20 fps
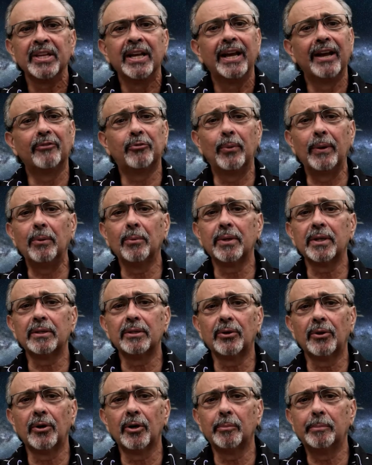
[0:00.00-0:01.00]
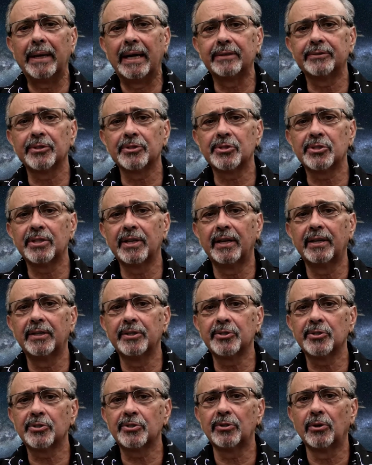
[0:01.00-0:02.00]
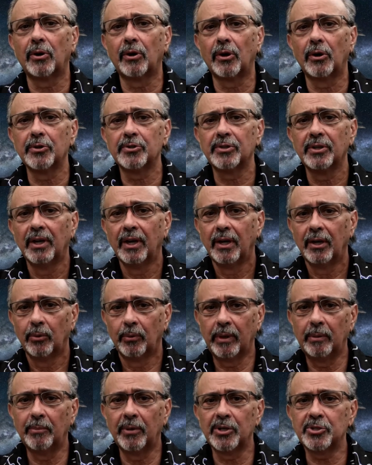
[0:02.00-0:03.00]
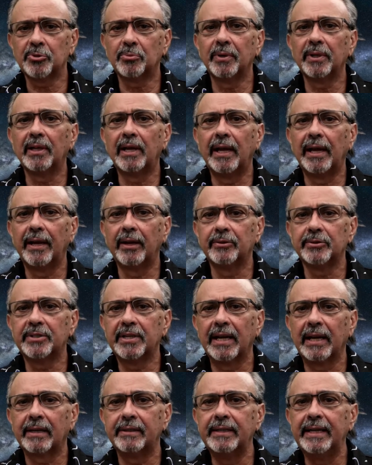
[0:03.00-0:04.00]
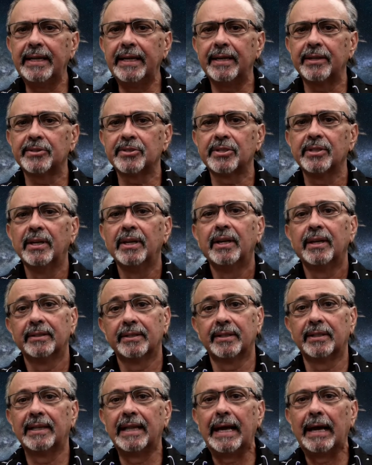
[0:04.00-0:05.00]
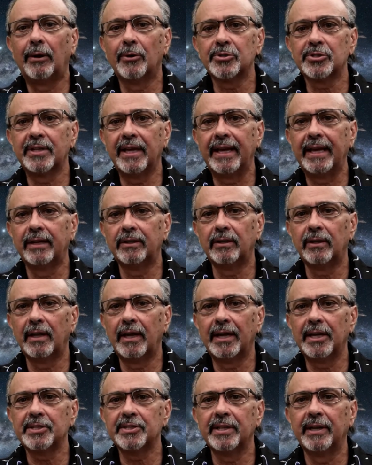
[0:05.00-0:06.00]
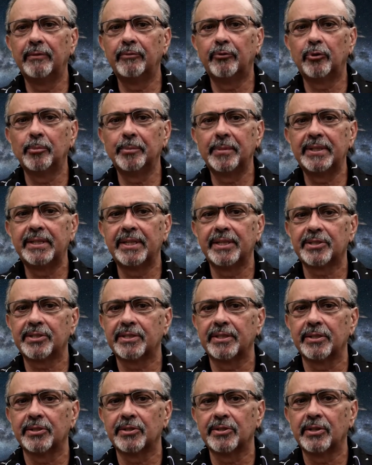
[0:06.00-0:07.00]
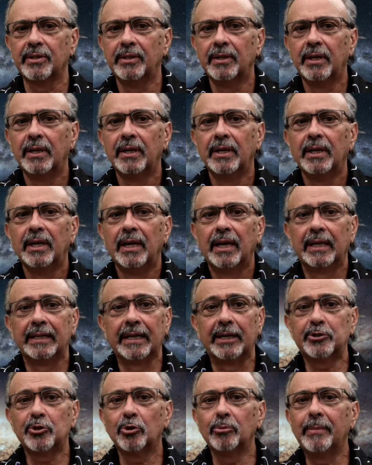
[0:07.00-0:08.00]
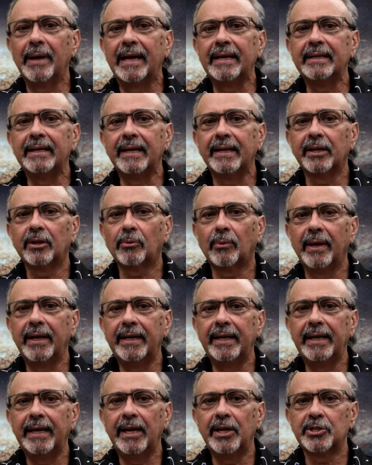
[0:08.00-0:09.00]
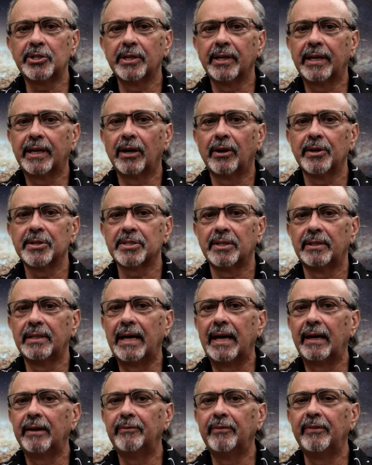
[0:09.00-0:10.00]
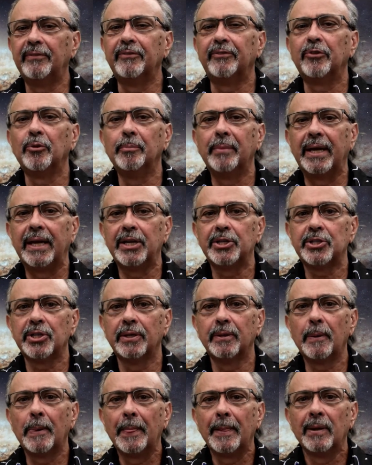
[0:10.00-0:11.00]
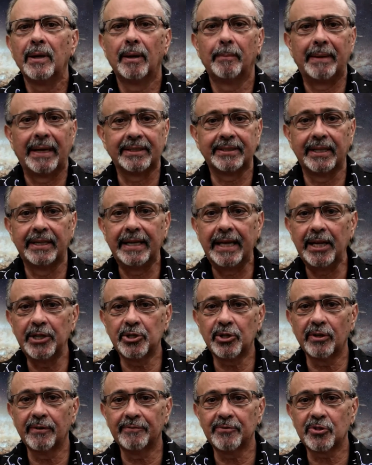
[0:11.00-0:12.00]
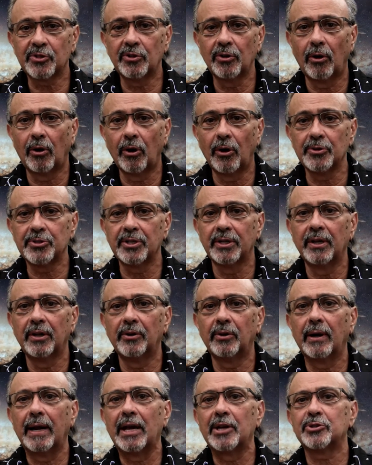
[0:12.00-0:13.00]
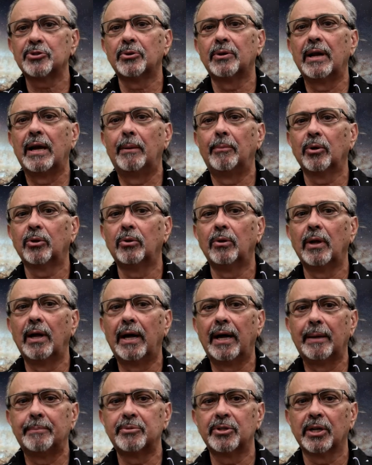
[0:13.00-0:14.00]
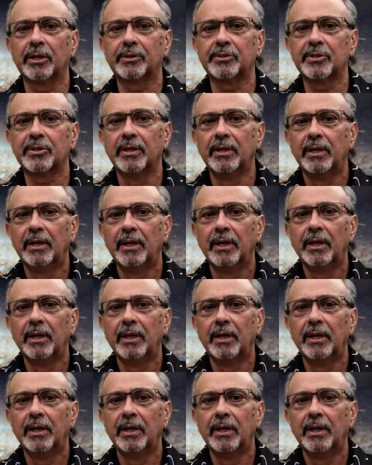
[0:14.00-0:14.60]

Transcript: If we want to learn about the sun and stars, we must rely on techniques that allow us to analyze them from a distance. Electromagnetic radiation carries a lot of information about the nature of stars and other astronomical objects.